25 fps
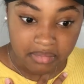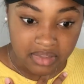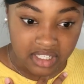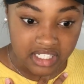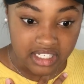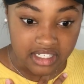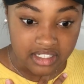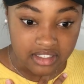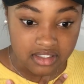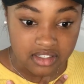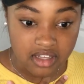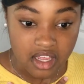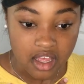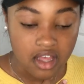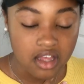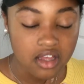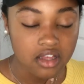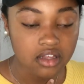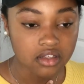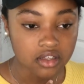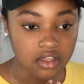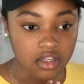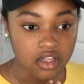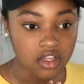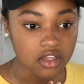please
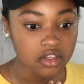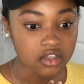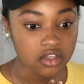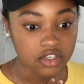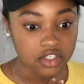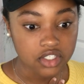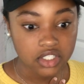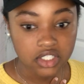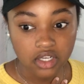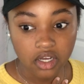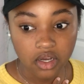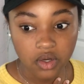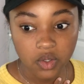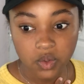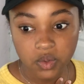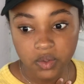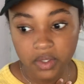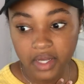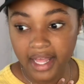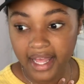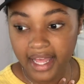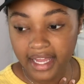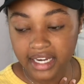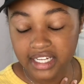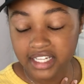
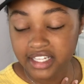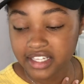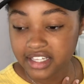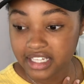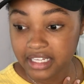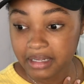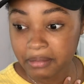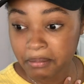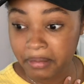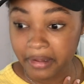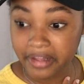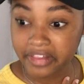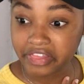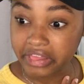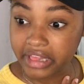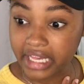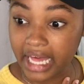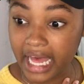no anything but